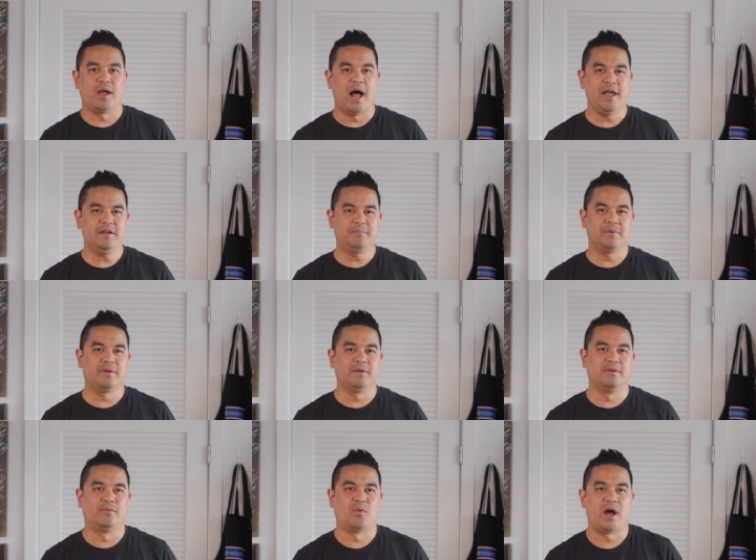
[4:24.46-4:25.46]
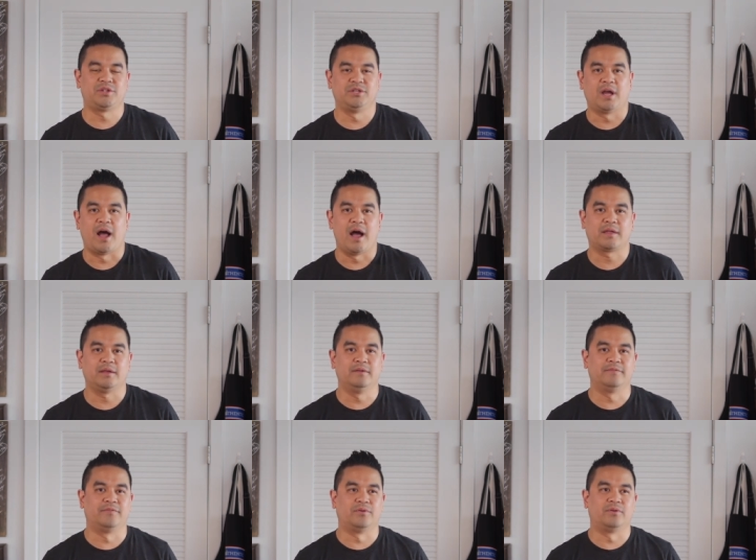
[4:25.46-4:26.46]
I had been watching
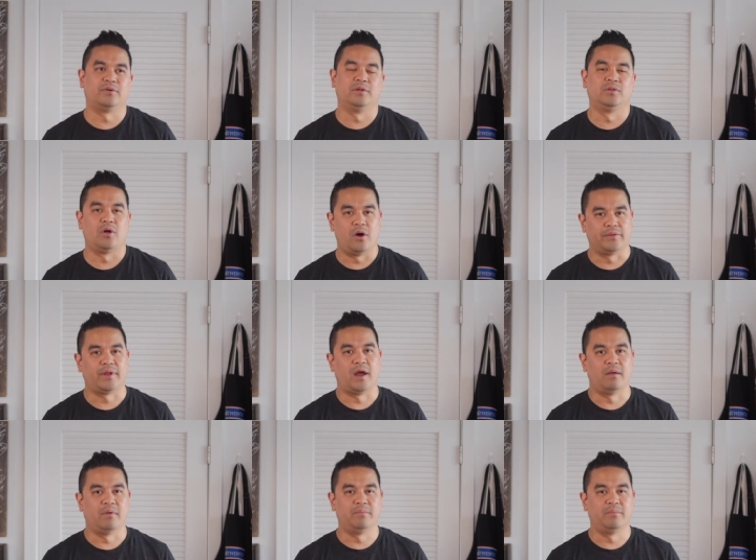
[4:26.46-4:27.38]
hockey for a long time.